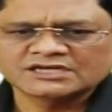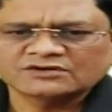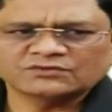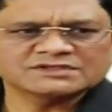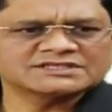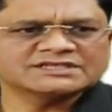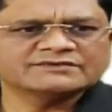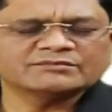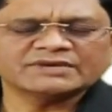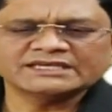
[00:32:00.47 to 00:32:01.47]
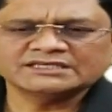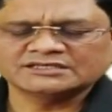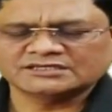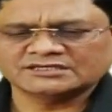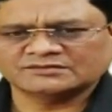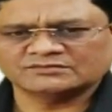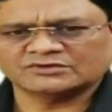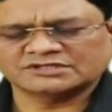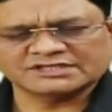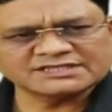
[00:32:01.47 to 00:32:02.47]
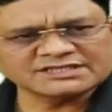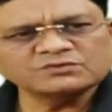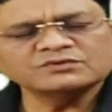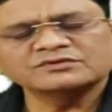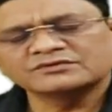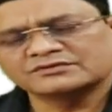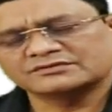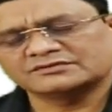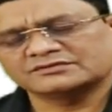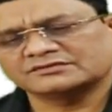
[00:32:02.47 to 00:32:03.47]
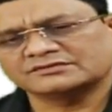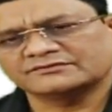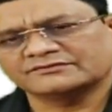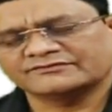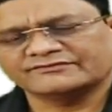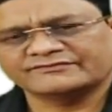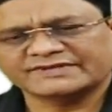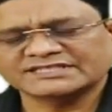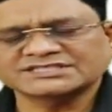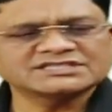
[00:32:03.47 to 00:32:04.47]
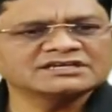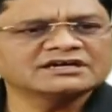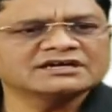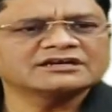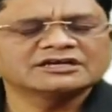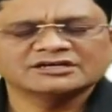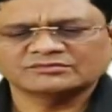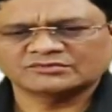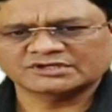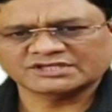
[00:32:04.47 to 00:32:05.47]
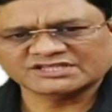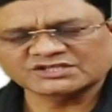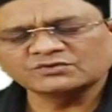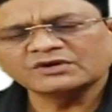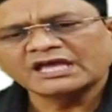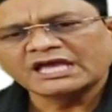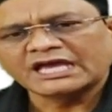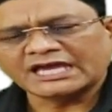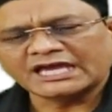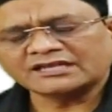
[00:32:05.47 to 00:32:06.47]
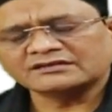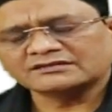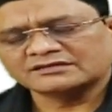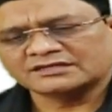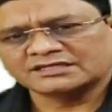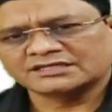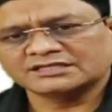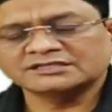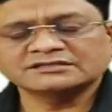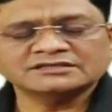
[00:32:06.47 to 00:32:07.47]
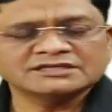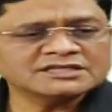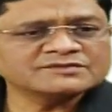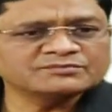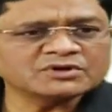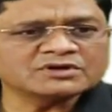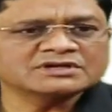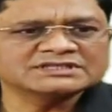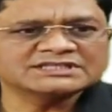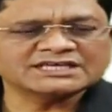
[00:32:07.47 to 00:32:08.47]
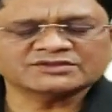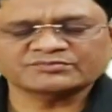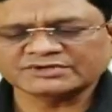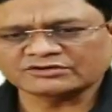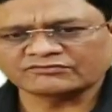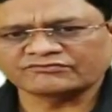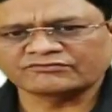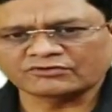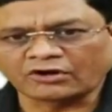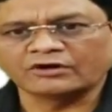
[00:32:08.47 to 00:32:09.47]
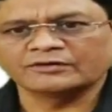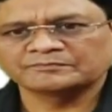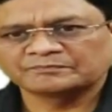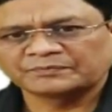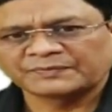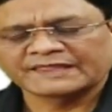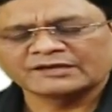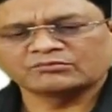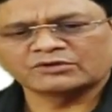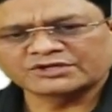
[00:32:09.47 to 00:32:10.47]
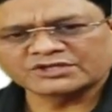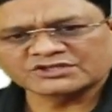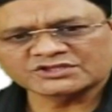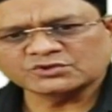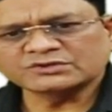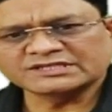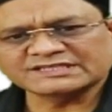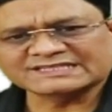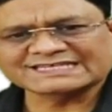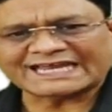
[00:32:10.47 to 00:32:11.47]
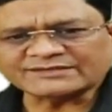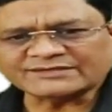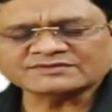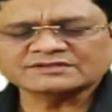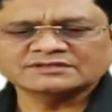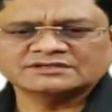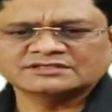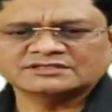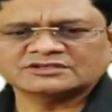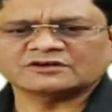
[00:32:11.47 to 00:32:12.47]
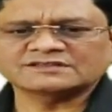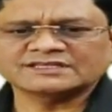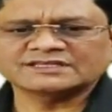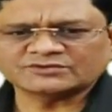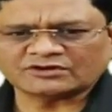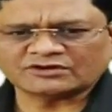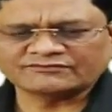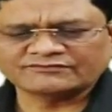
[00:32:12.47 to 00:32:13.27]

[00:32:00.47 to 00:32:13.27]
was given by Montesquieu, French thinker Montesquieu, and in his book The Spirit of Law, Montesquieu describes the concept of